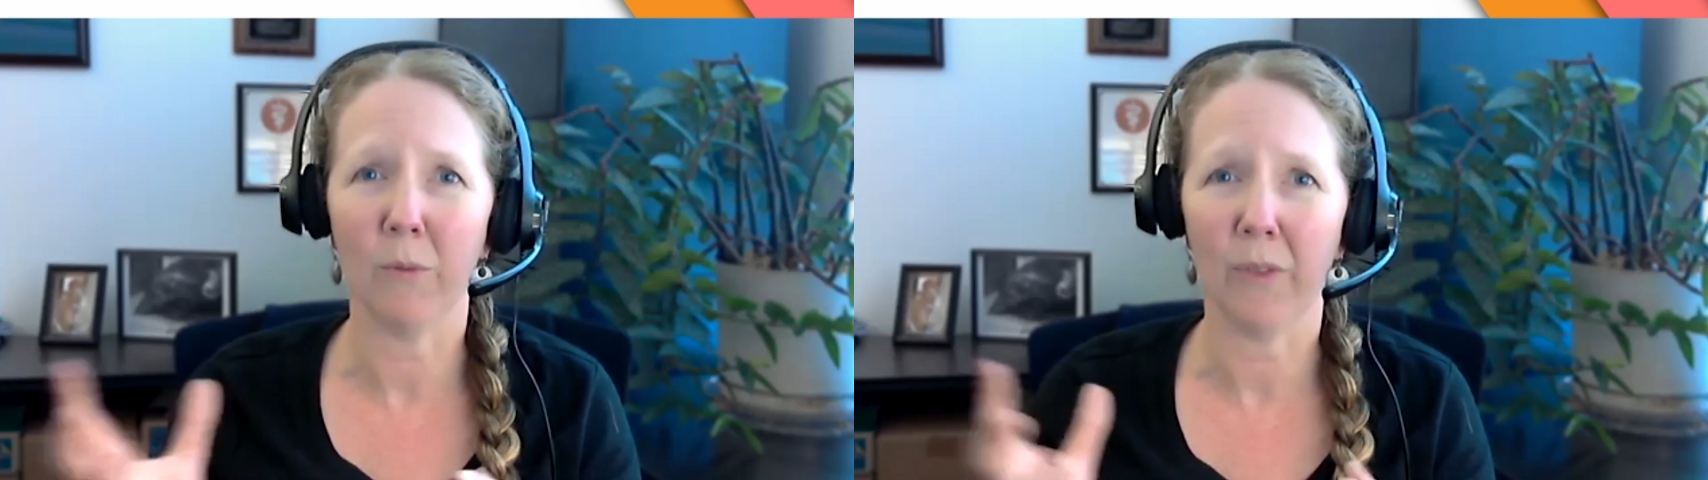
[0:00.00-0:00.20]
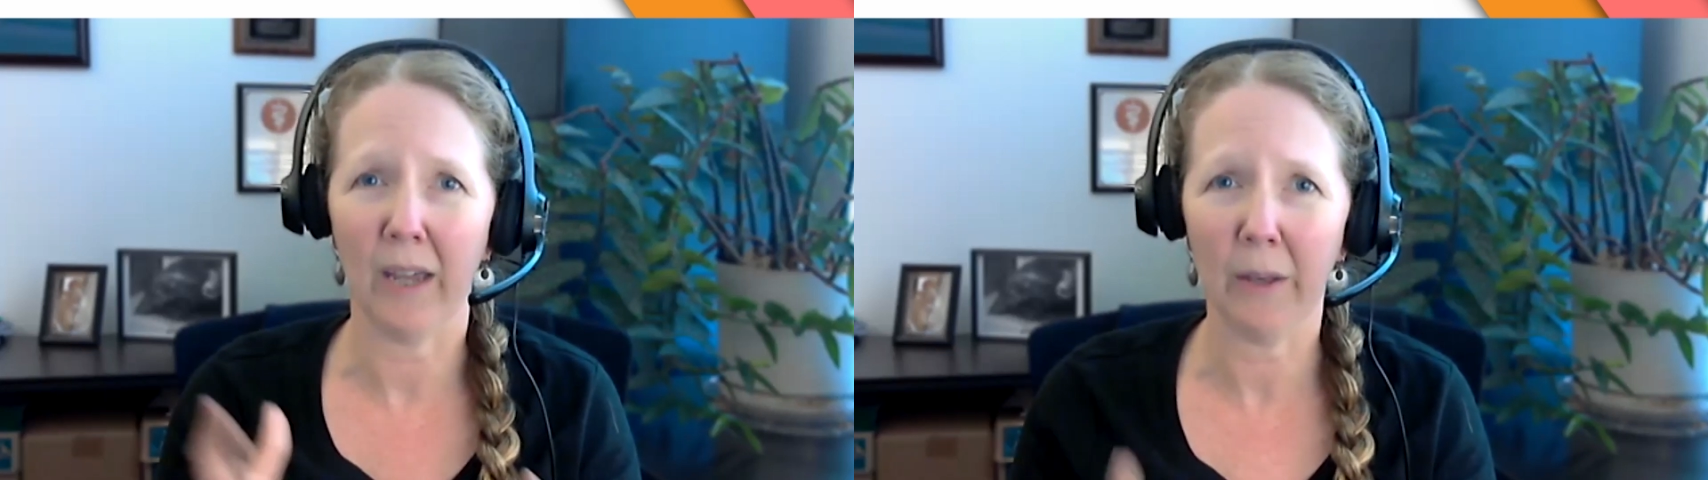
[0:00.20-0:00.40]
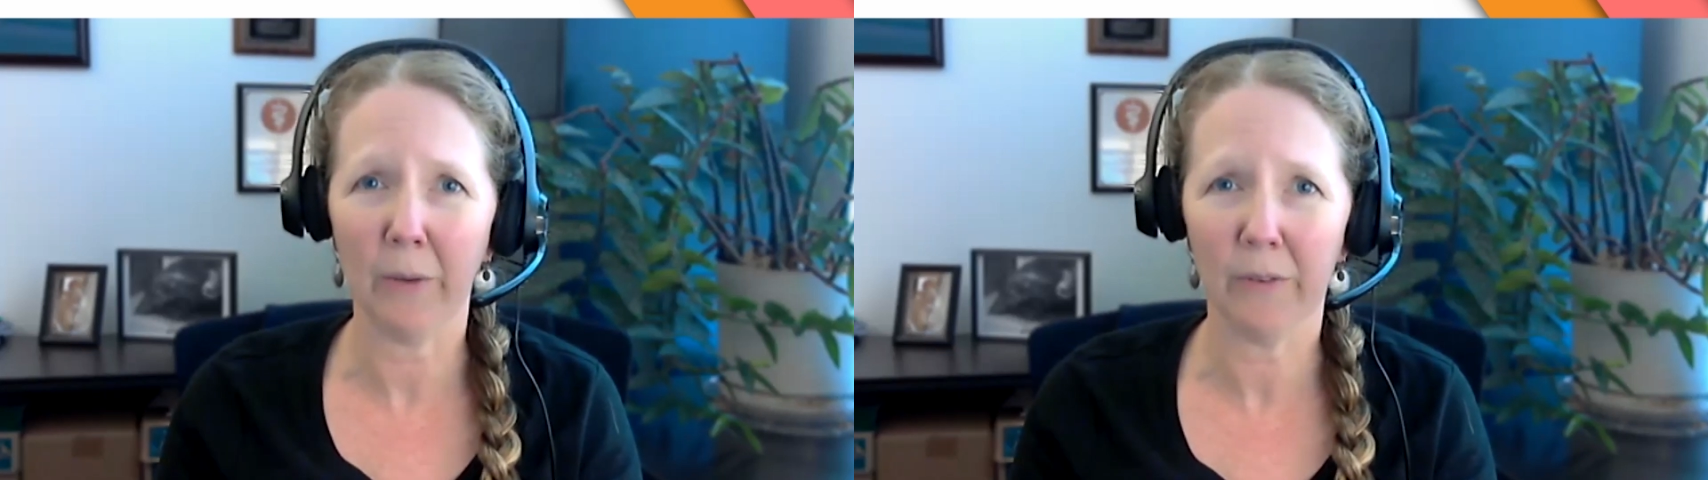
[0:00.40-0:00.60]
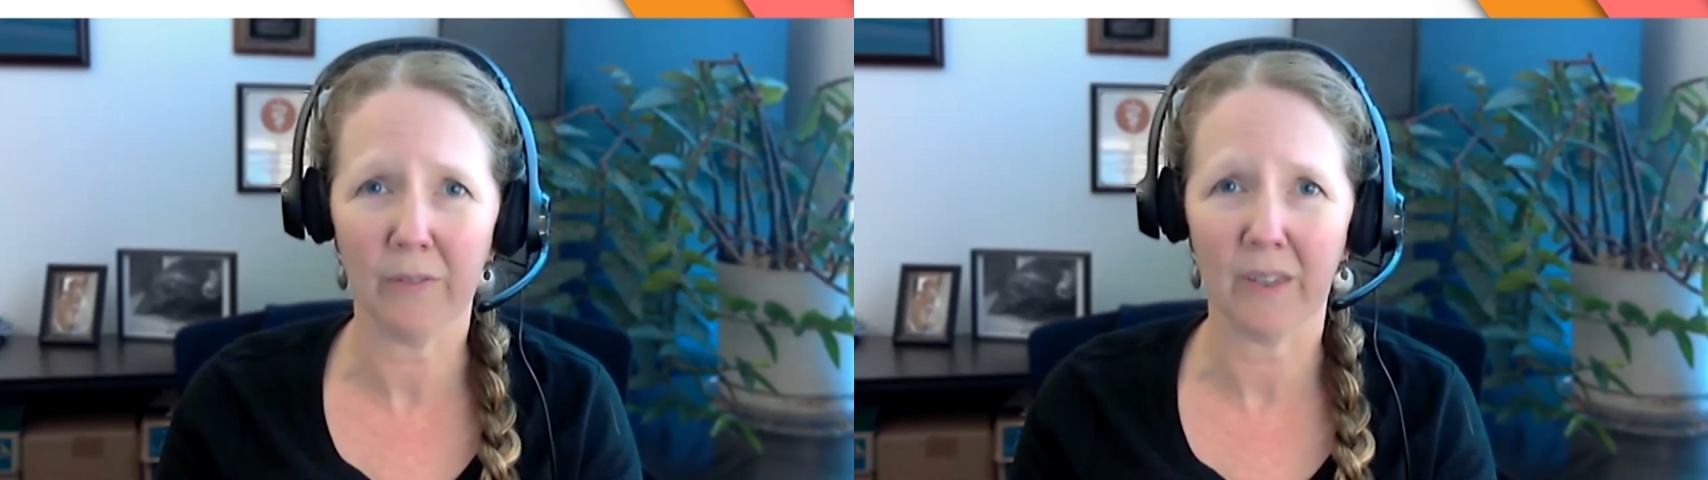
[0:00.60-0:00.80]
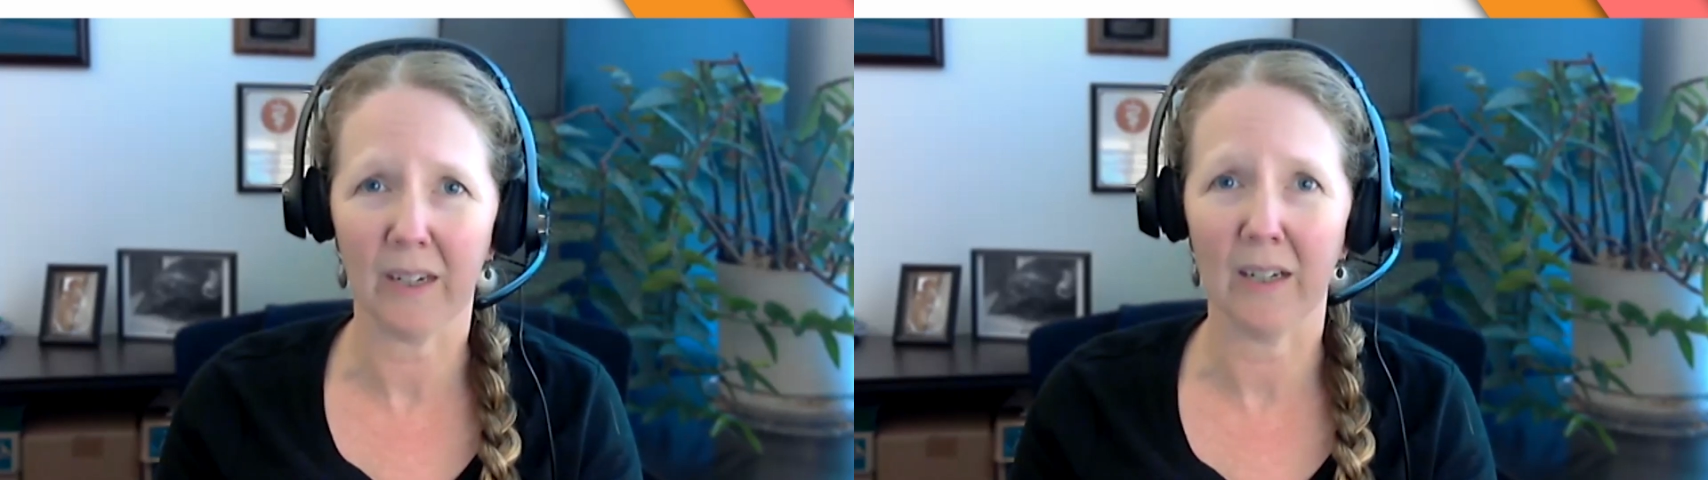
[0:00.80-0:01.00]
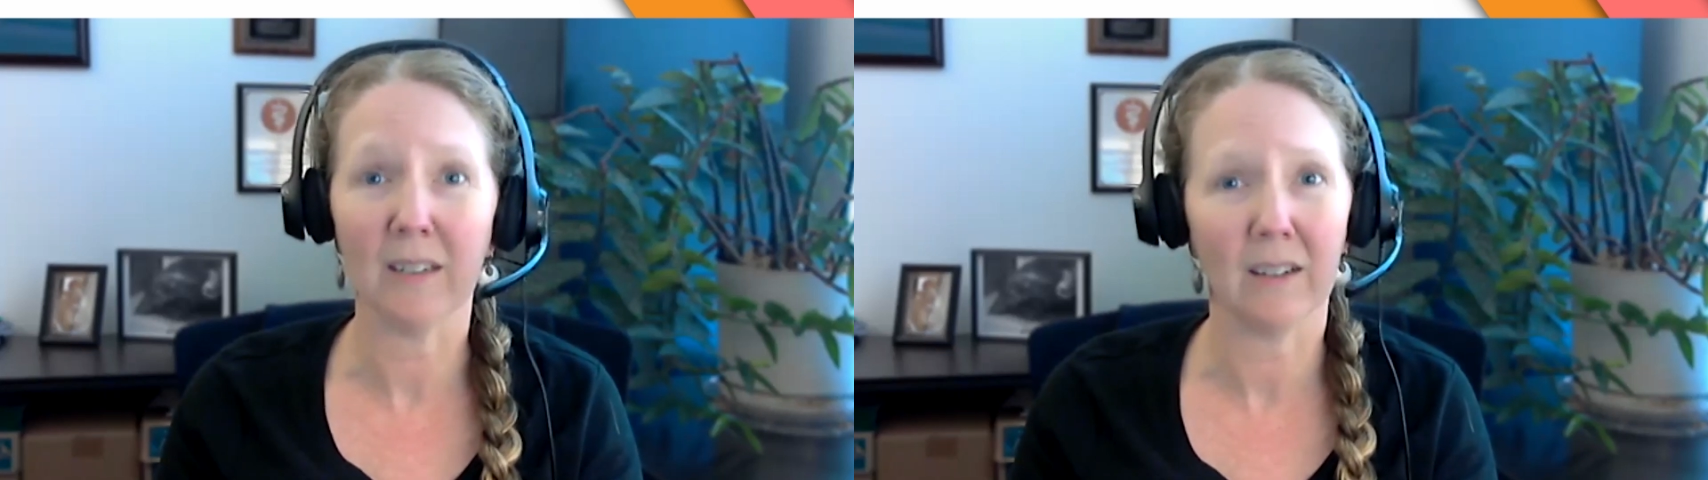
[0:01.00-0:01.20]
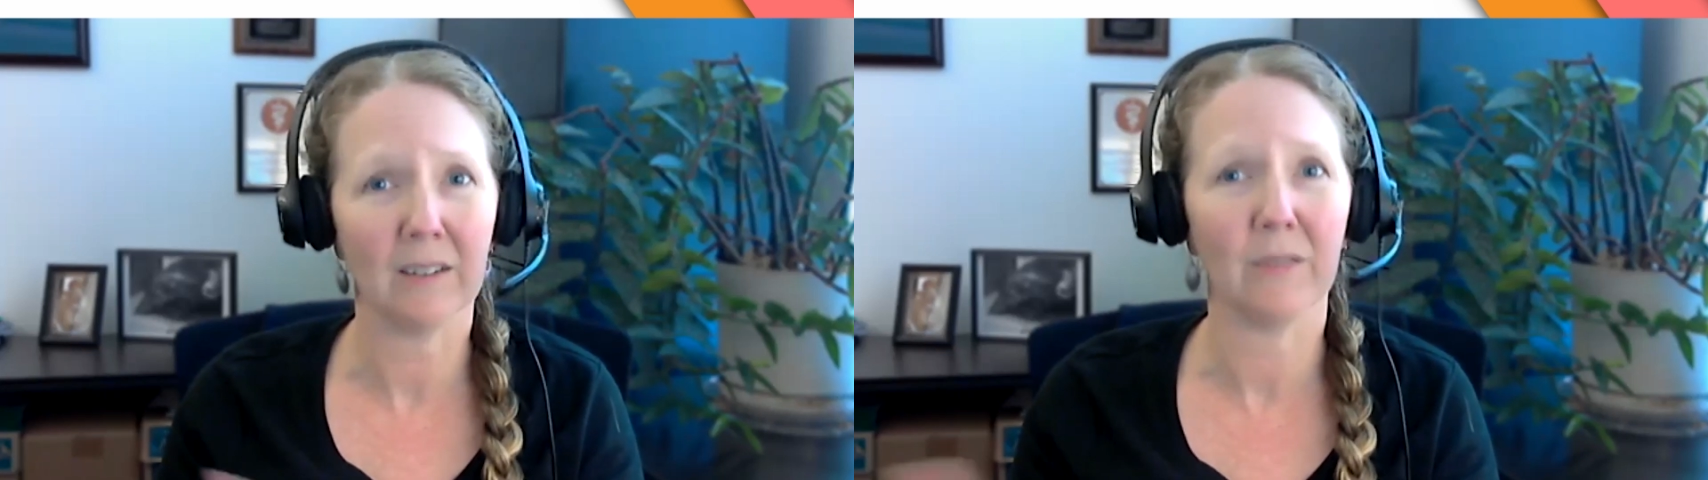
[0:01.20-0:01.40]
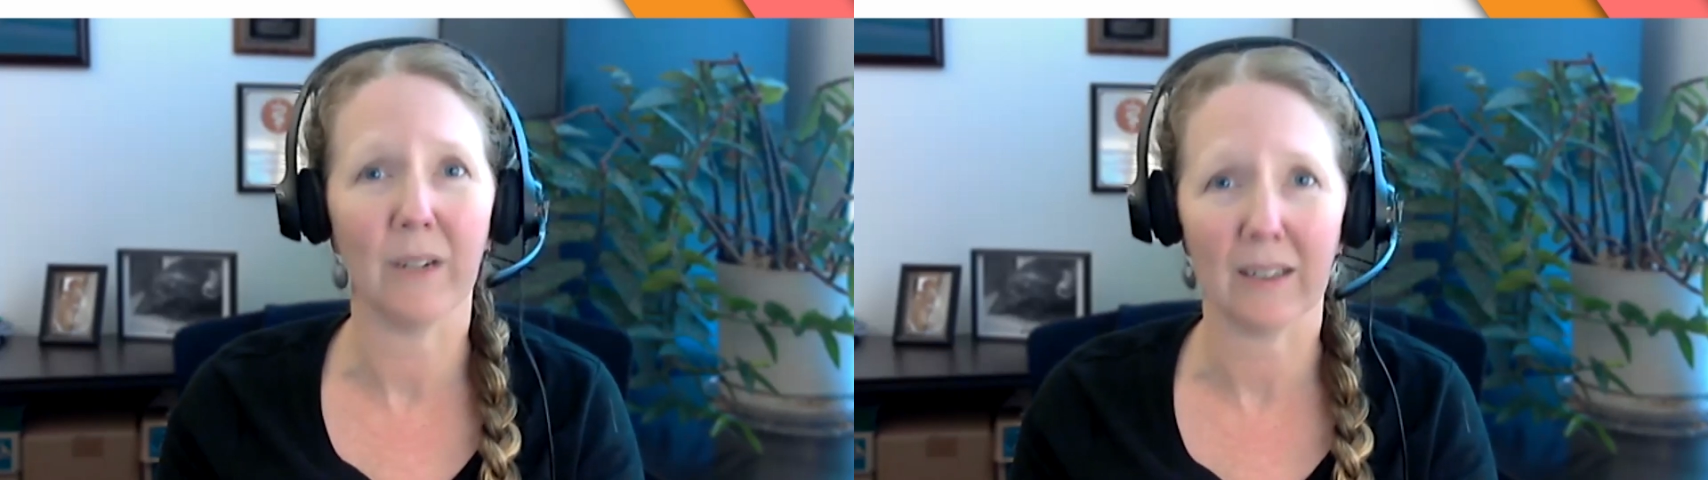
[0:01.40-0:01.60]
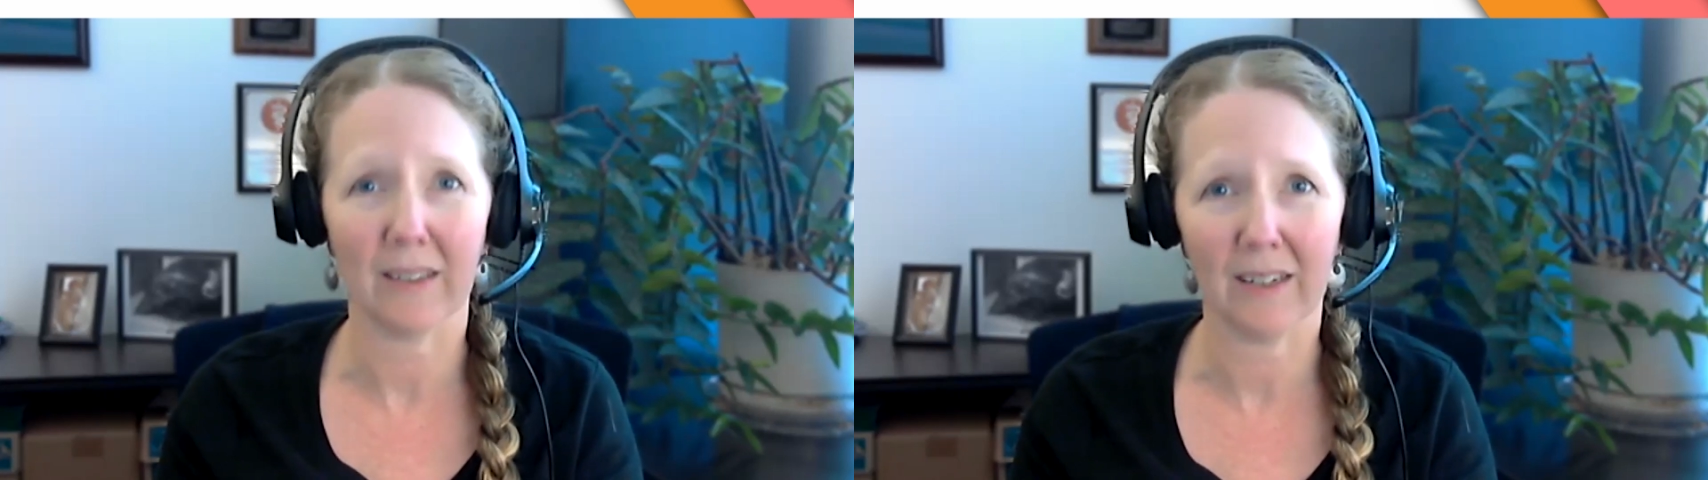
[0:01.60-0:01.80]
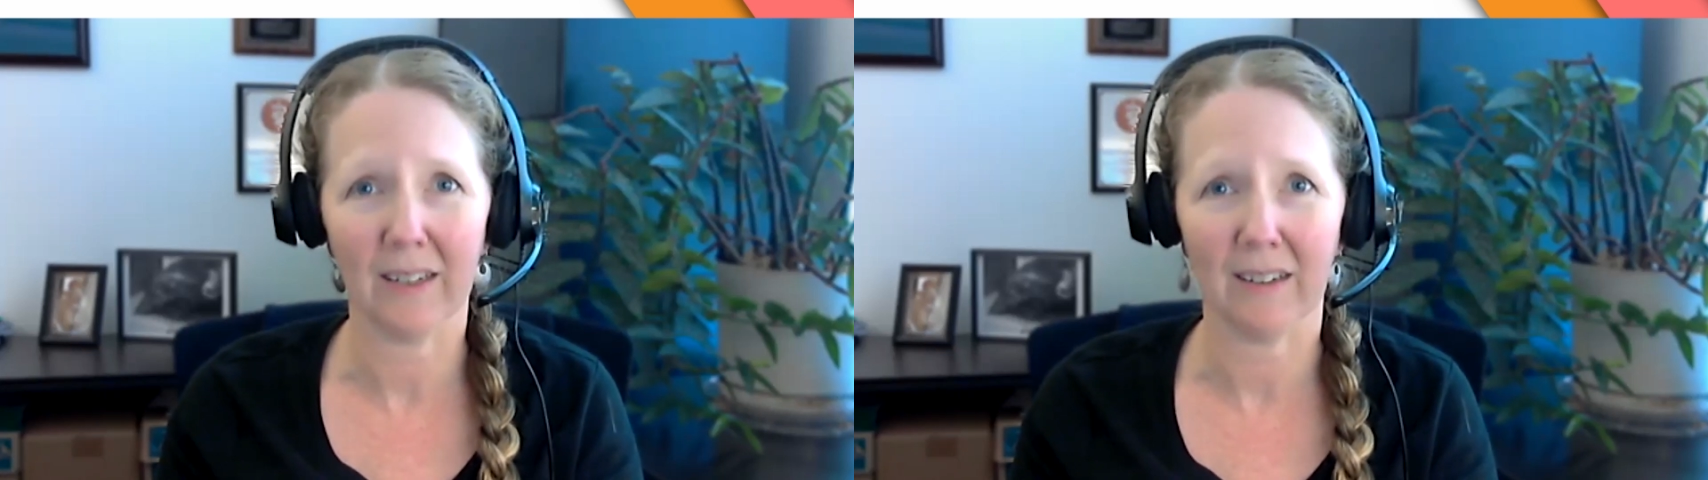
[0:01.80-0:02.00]
the health of the gut does affect the
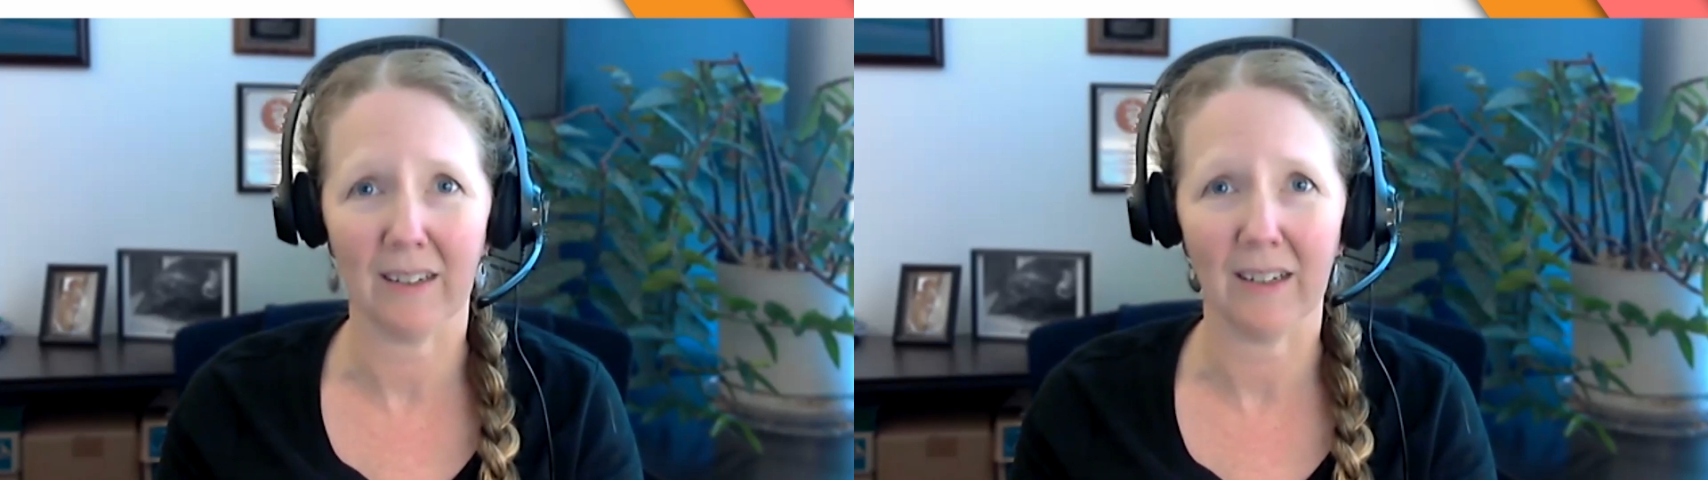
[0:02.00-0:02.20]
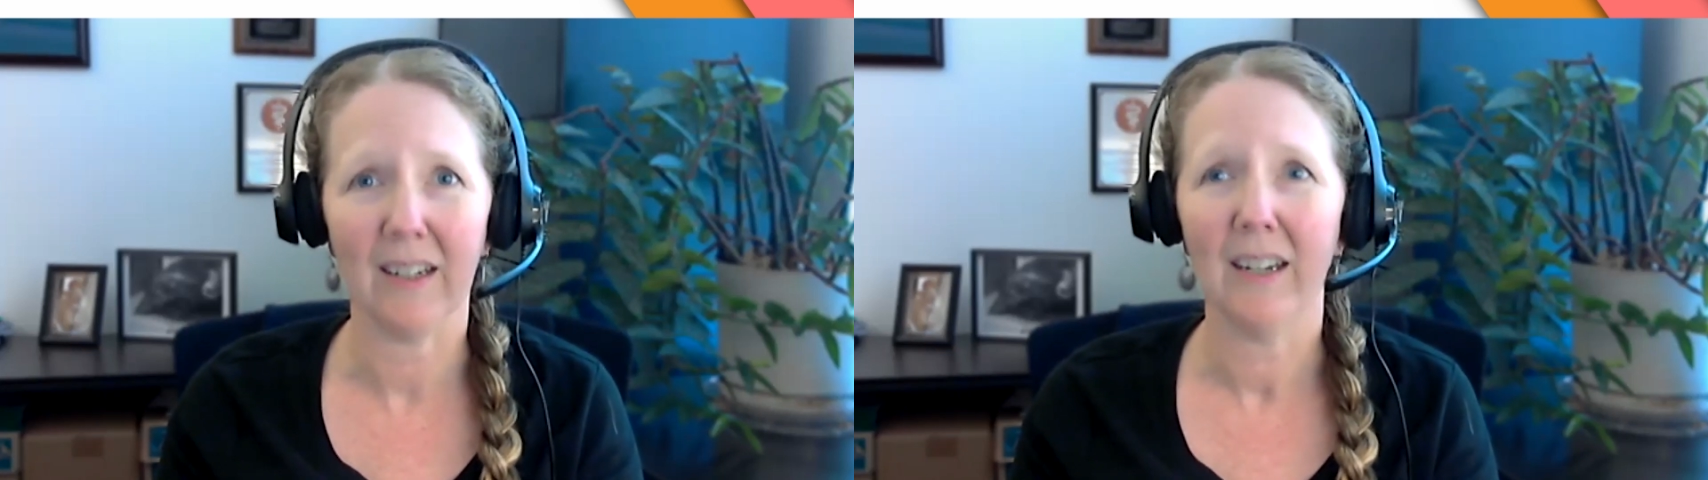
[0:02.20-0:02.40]
kidney,